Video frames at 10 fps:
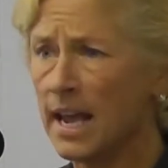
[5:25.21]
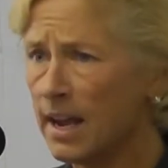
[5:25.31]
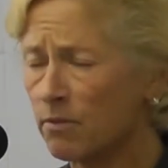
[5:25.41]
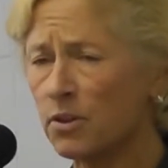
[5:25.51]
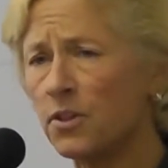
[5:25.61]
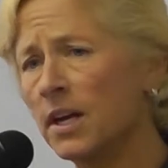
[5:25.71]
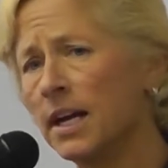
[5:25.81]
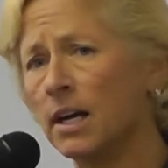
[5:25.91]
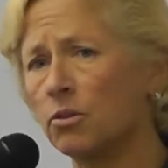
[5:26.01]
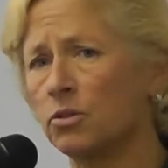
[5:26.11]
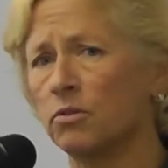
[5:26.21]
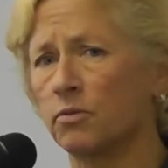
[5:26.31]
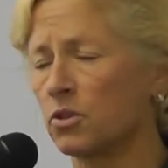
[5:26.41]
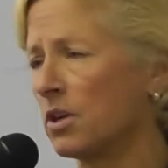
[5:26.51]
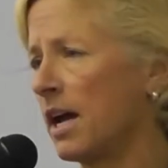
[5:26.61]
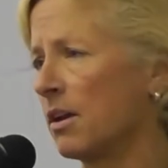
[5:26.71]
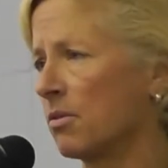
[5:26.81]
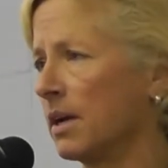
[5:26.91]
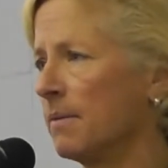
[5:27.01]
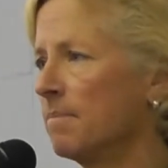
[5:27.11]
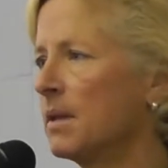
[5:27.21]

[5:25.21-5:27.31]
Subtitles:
Everything else is for salary.